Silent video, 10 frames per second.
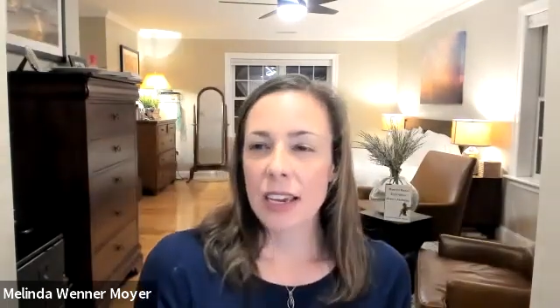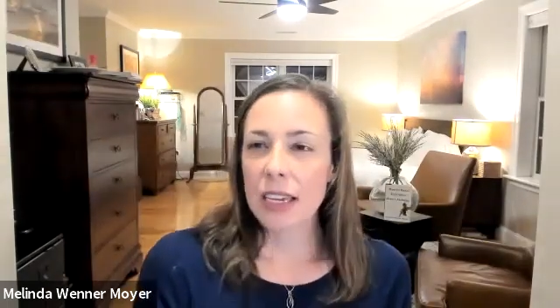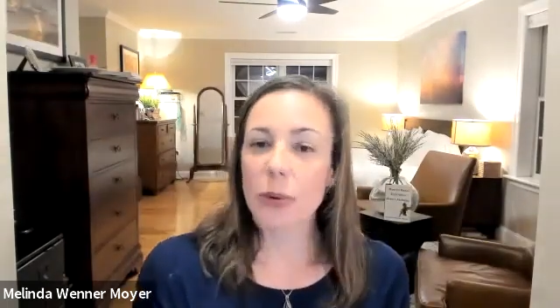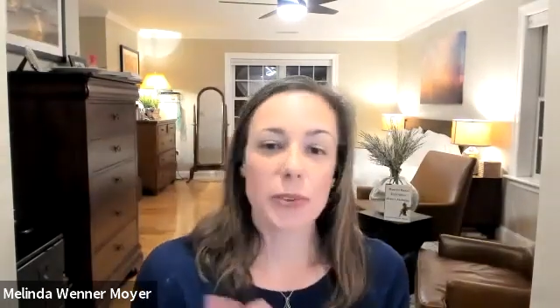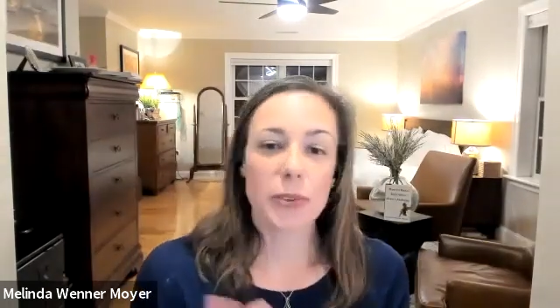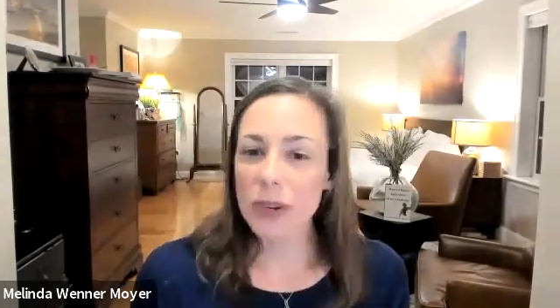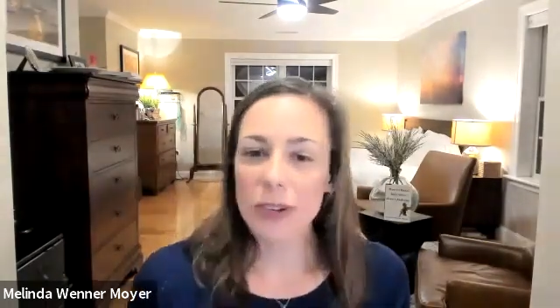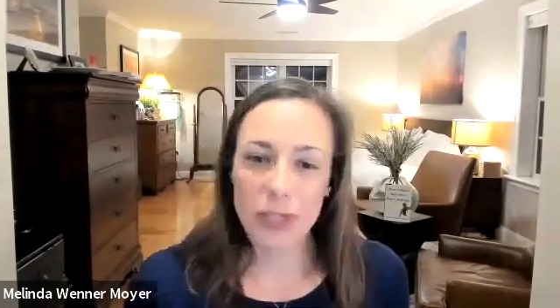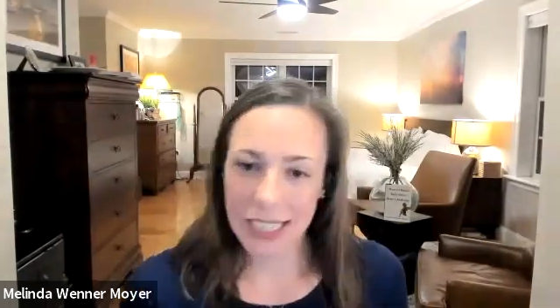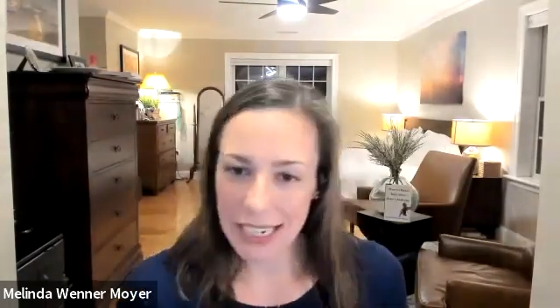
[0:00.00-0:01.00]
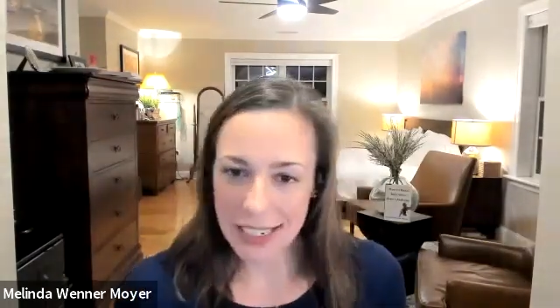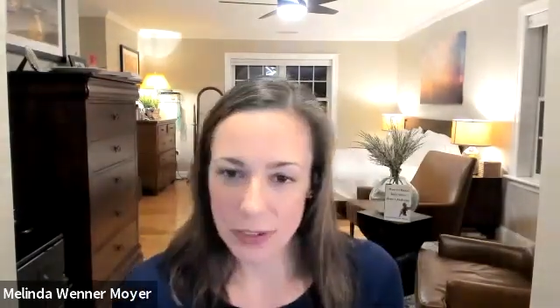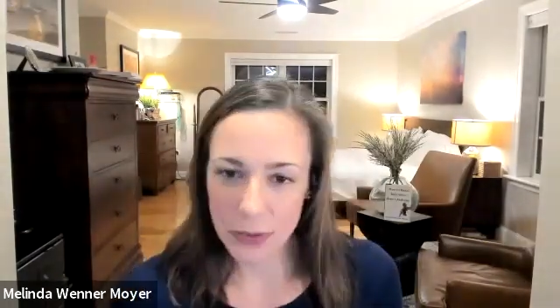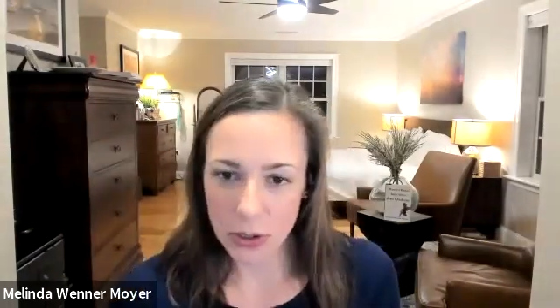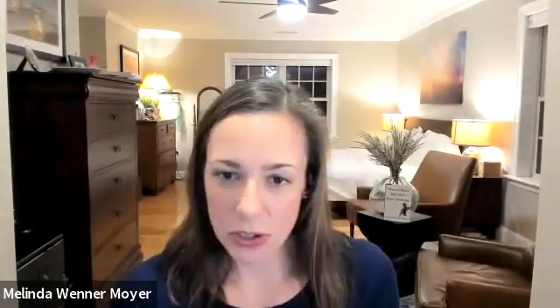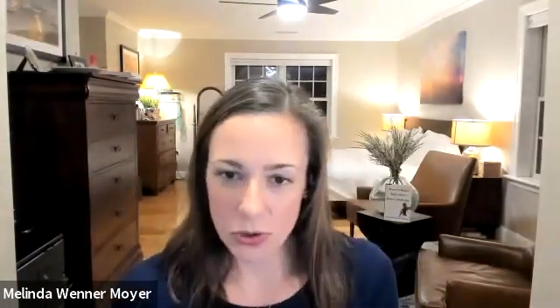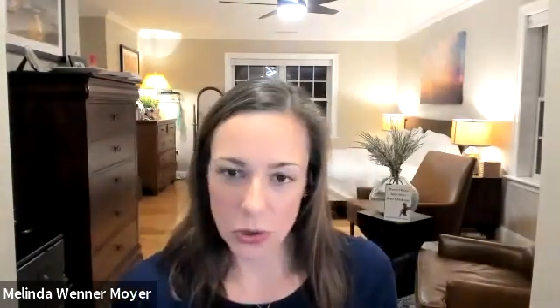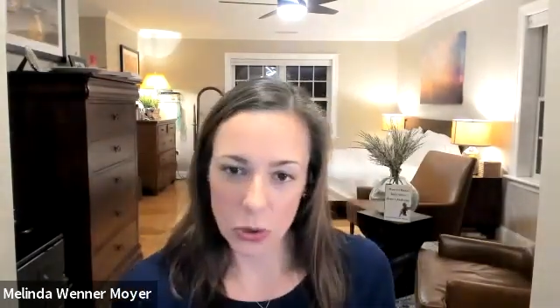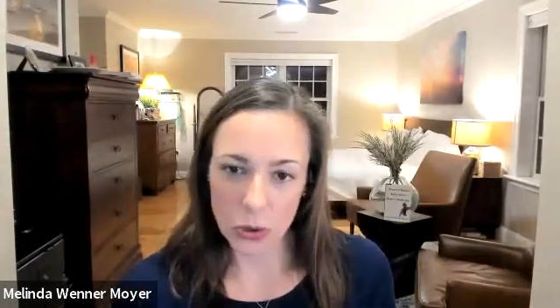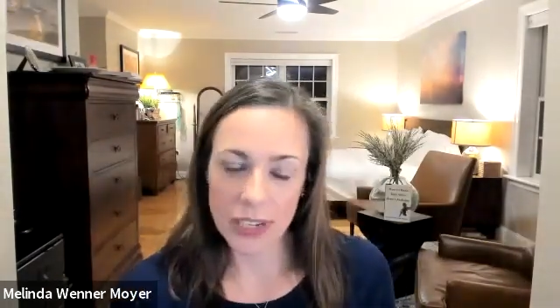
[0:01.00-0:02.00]
Nobody really likes to feel
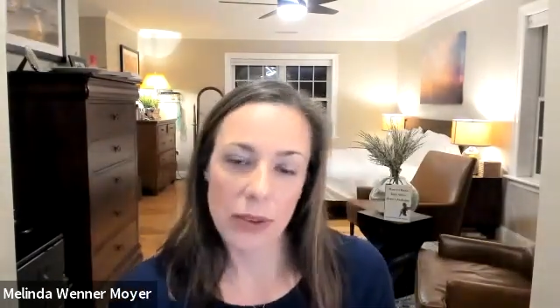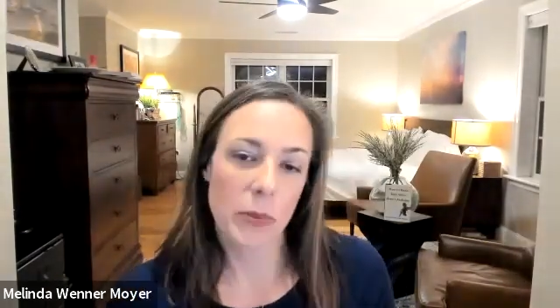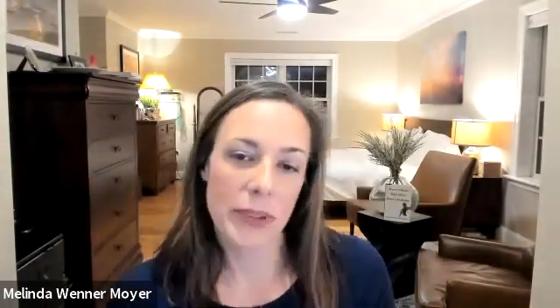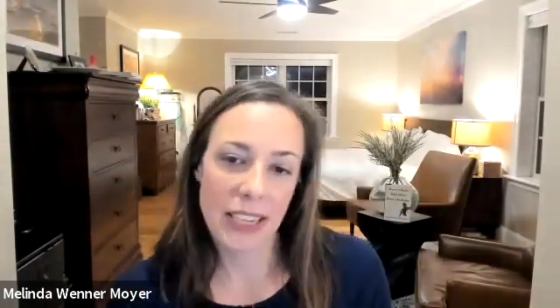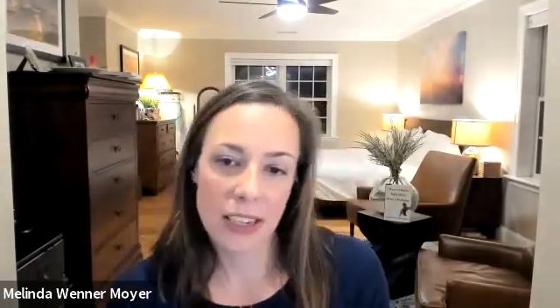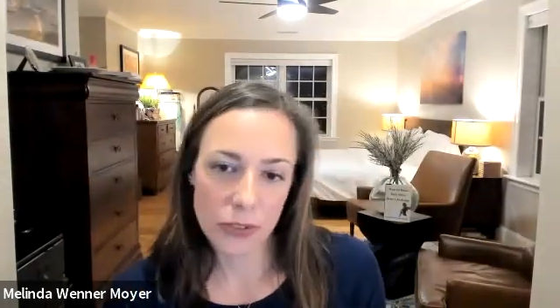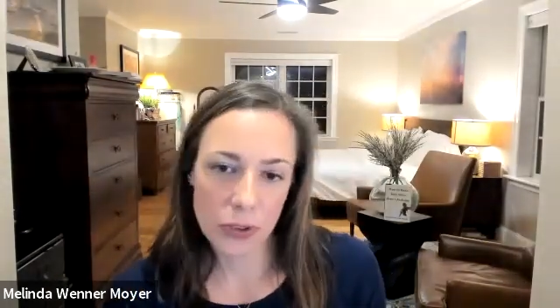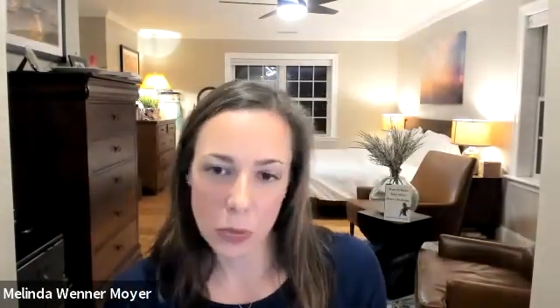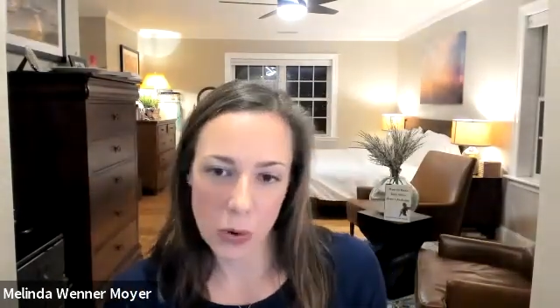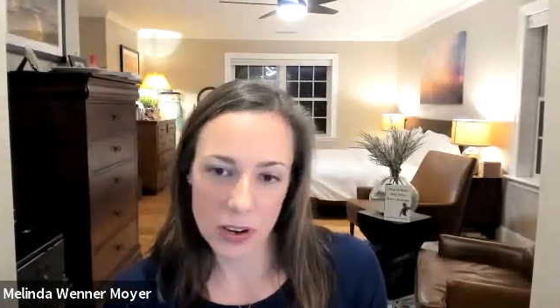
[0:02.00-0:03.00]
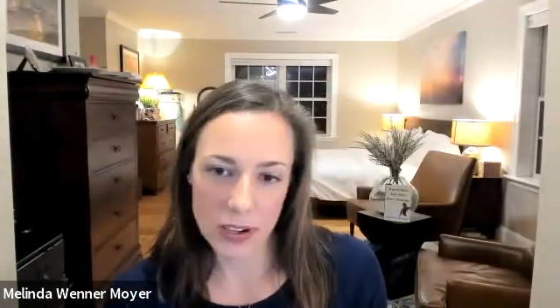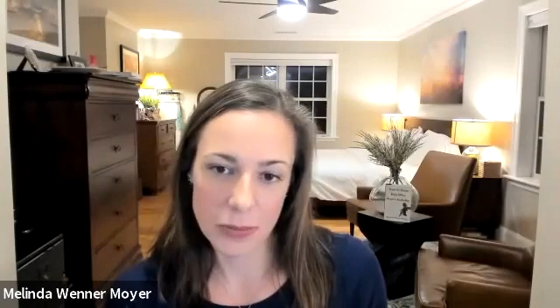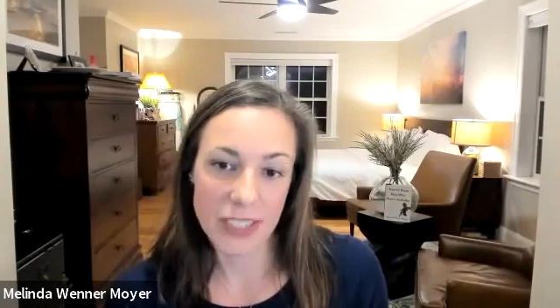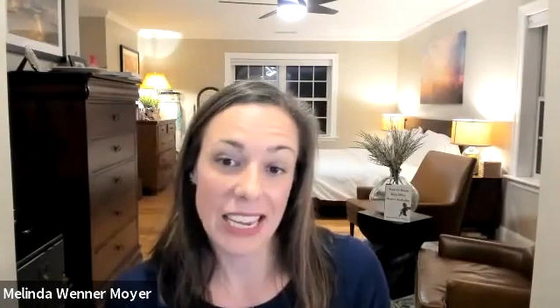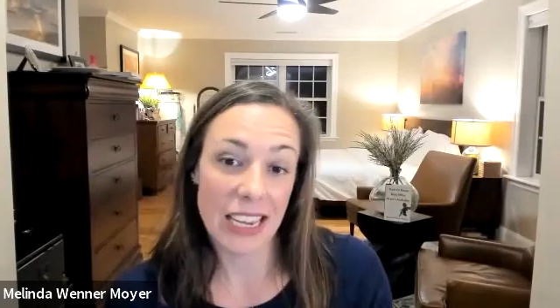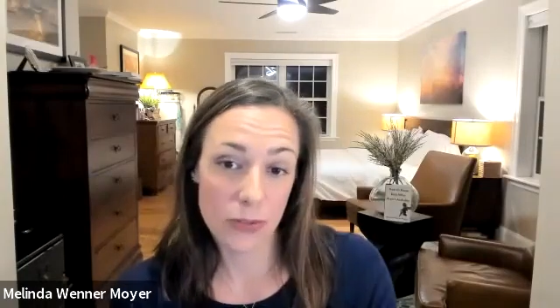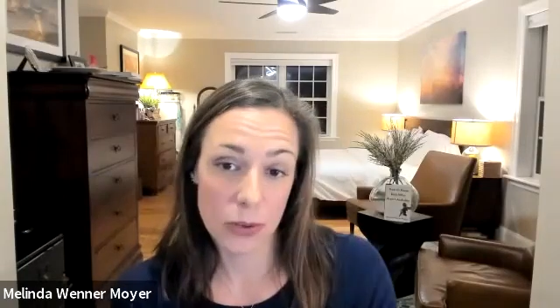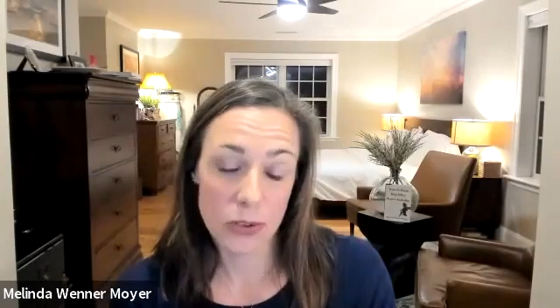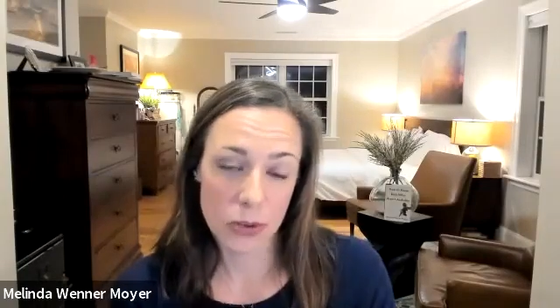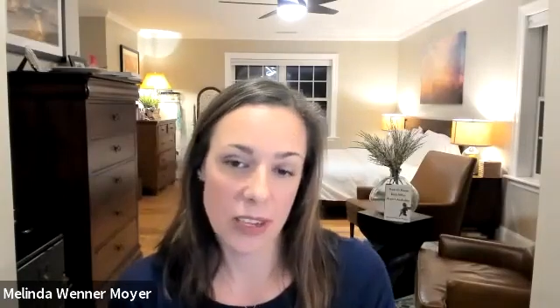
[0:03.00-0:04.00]
controlled. And when we give rewards and we say, if
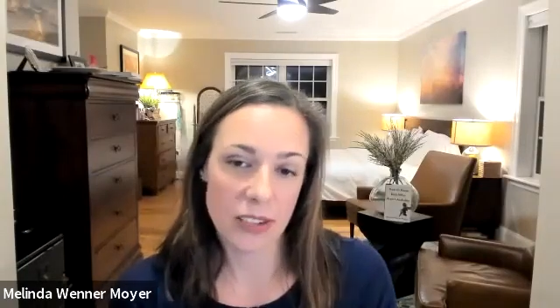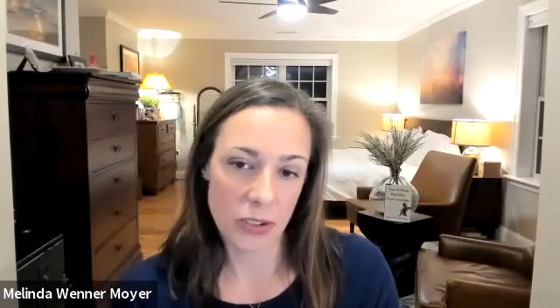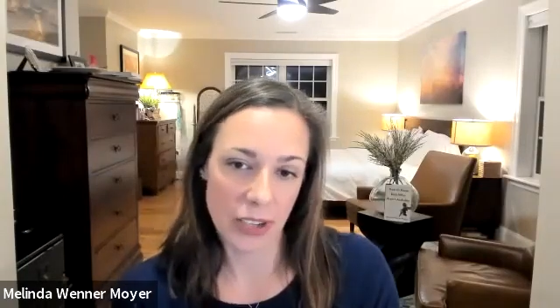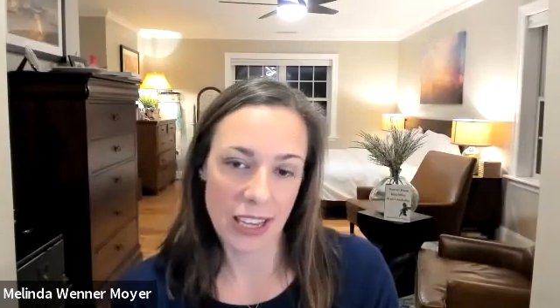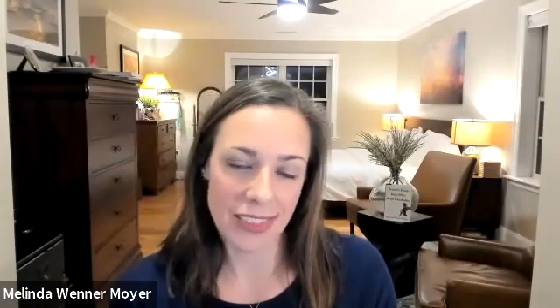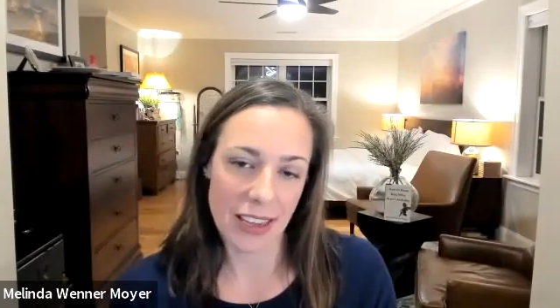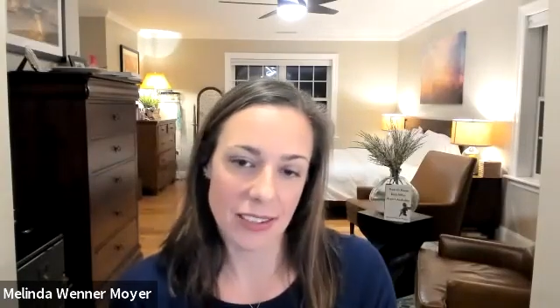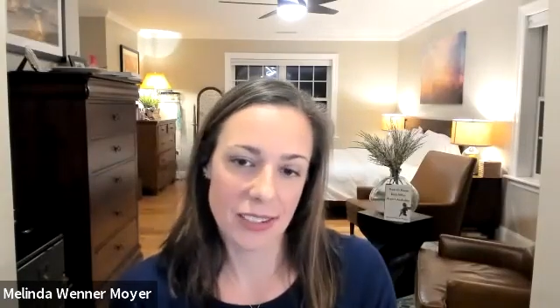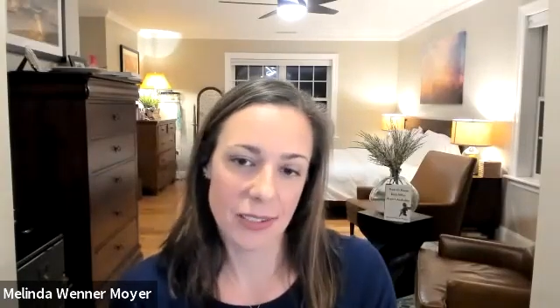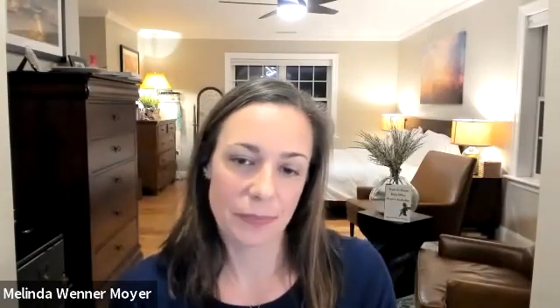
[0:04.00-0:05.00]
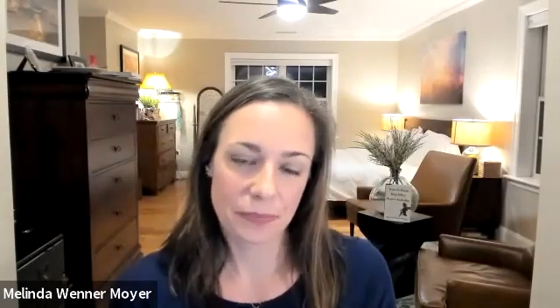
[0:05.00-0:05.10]
you do this, you'll get this,